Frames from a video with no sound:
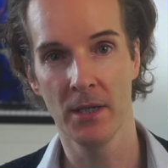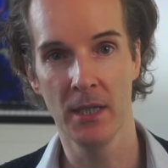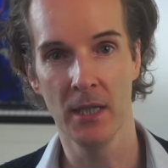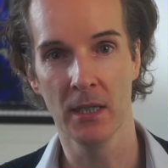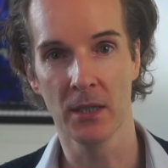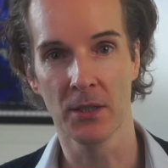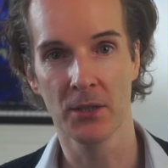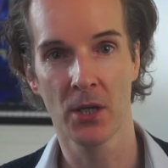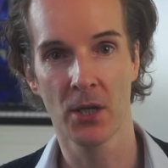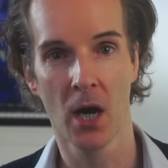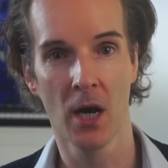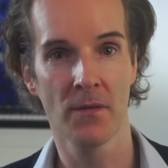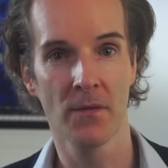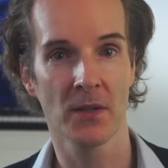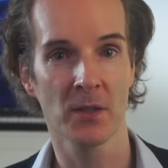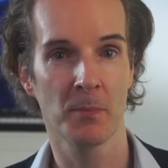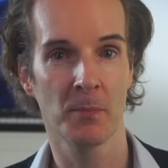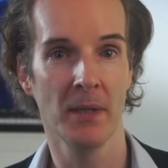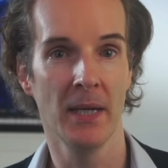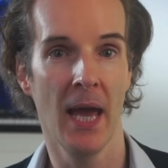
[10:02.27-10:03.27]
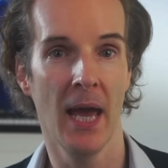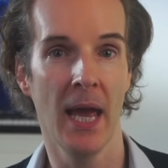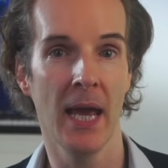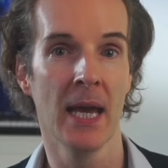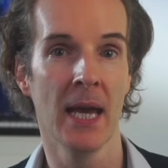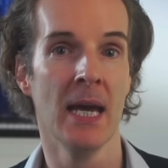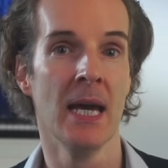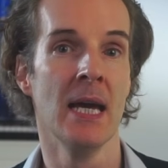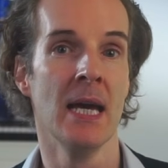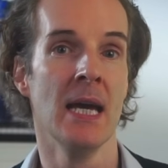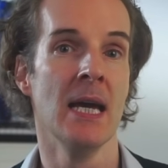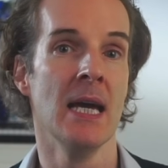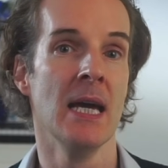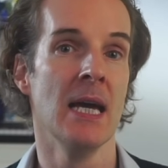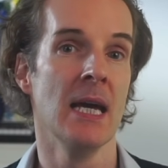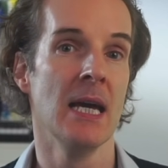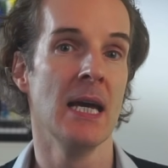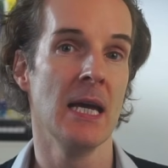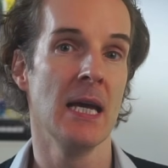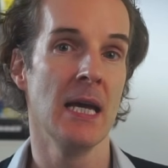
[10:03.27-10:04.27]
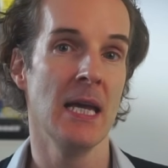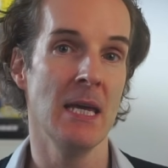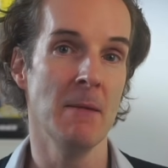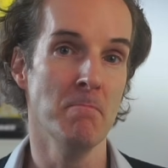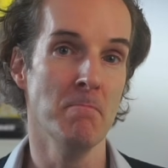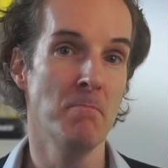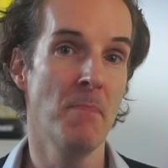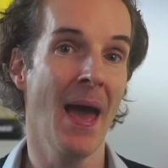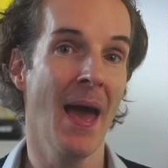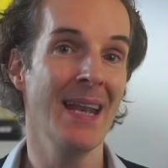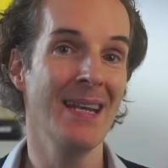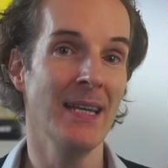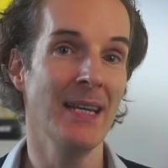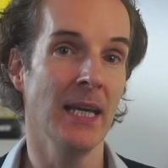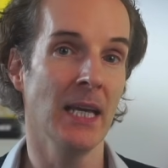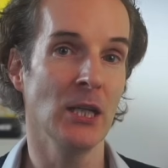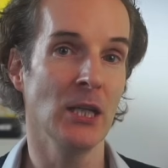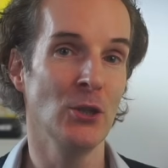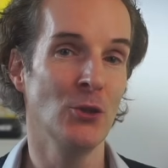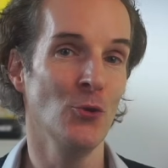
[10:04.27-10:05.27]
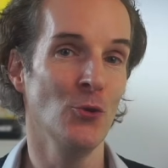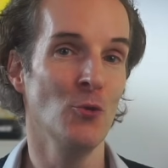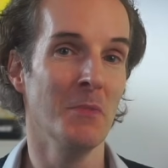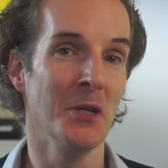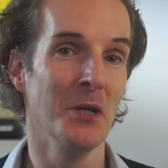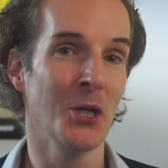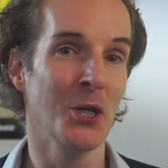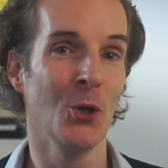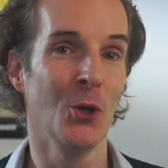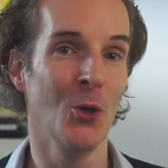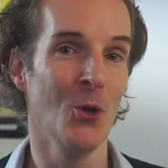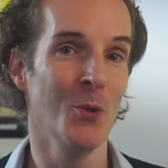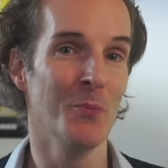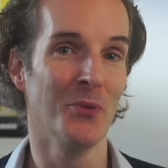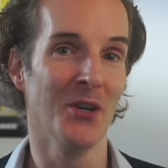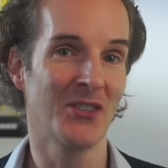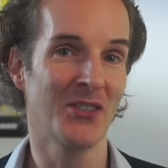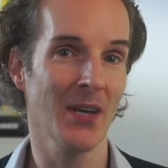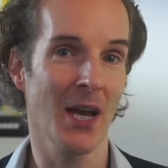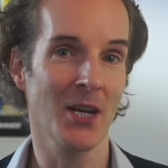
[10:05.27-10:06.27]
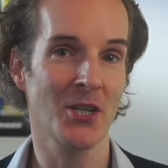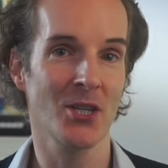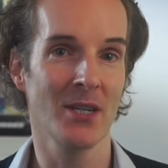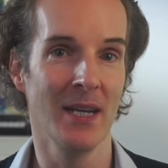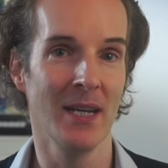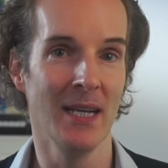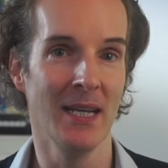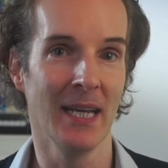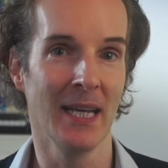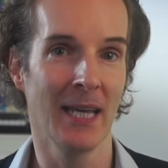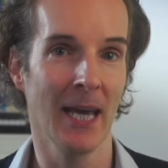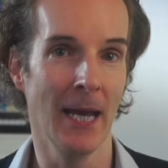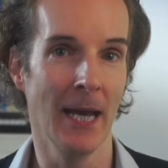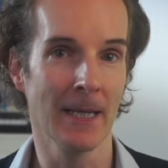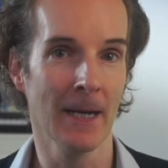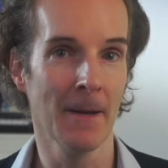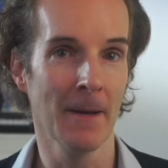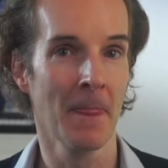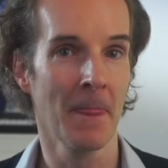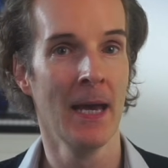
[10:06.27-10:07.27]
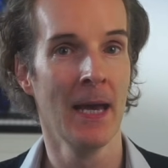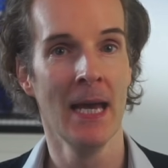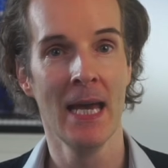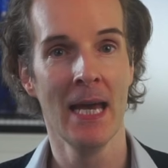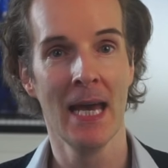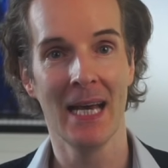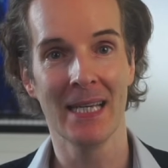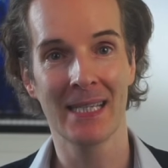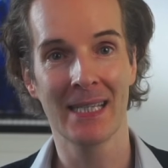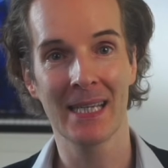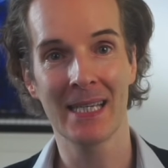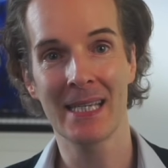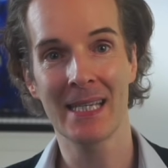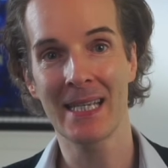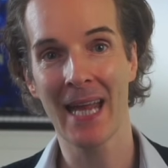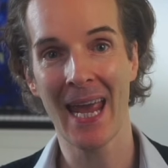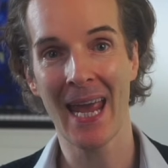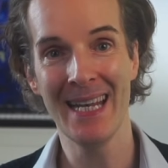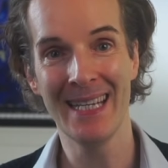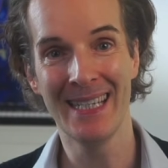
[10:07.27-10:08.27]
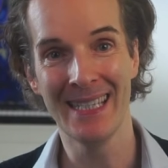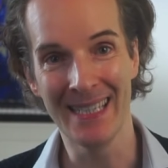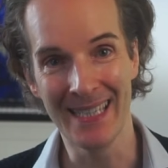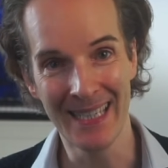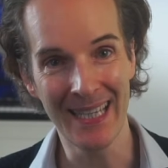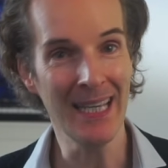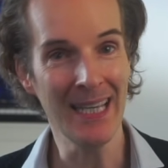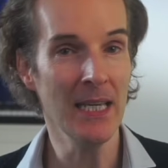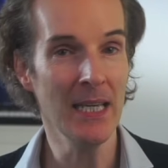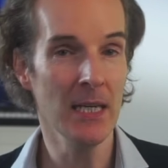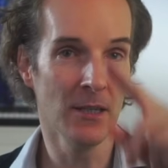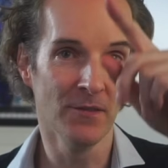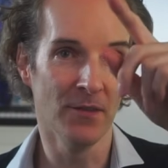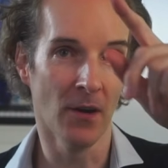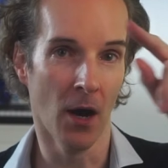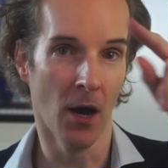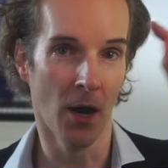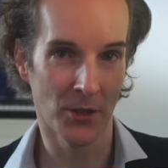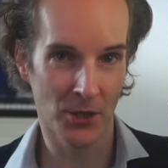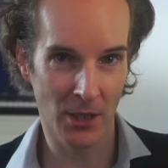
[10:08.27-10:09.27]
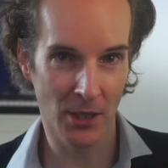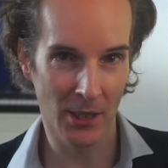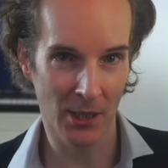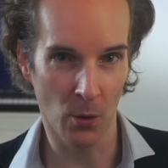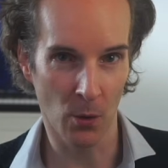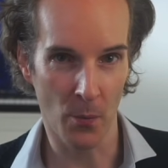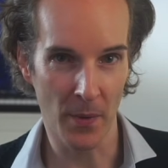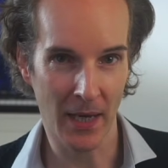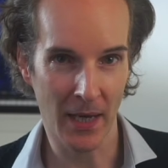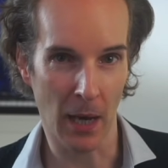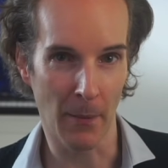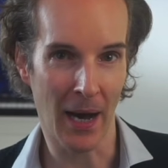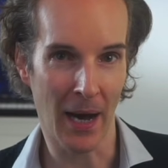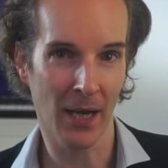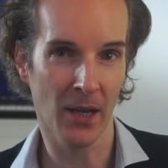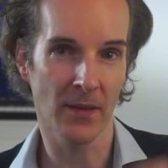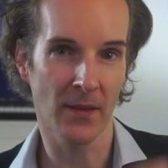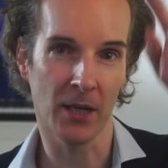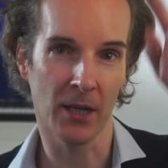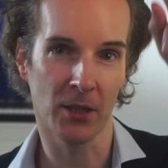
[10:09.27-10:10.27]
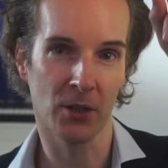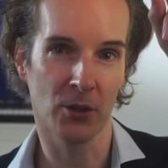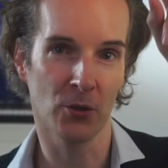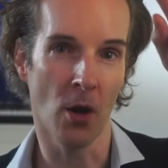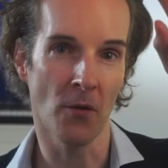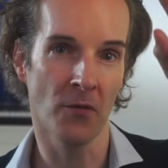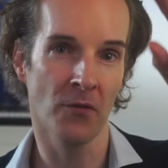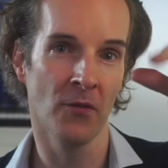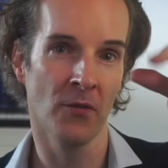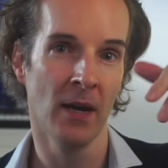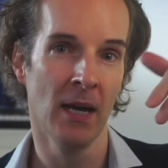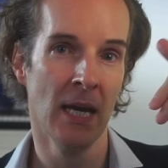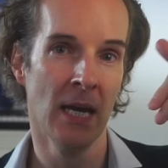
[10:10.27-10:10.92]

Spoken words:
yield curve has been a impending doom and gloom recession indicator. A sustained de-inversion, so when we come out of that trough,